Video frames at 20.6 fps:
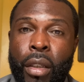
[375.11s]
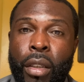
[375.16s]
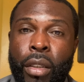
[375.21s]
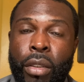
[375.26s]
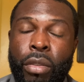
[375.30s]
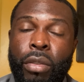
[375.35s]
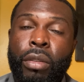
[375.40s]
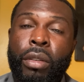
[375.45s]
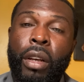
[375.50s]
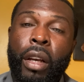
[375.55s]

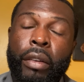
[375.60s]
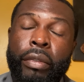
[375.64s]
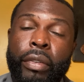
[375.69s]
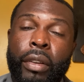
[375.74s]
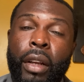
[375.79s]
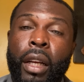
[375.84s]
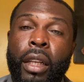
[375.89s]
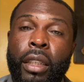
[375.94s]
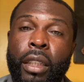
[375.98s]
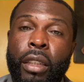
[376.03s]
So you have
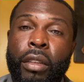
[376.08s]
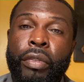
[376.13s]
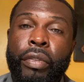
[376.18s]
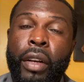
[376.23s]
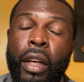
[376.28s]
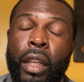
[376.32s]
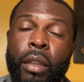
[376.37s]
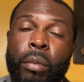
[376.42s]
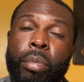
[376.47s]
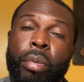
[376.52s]
to
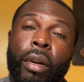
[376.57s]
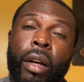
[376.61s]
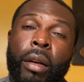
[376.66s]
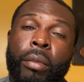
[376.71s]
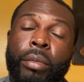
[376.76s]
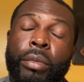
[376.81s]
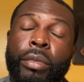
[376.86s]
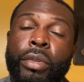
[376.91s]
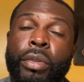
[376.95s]
identify the problem.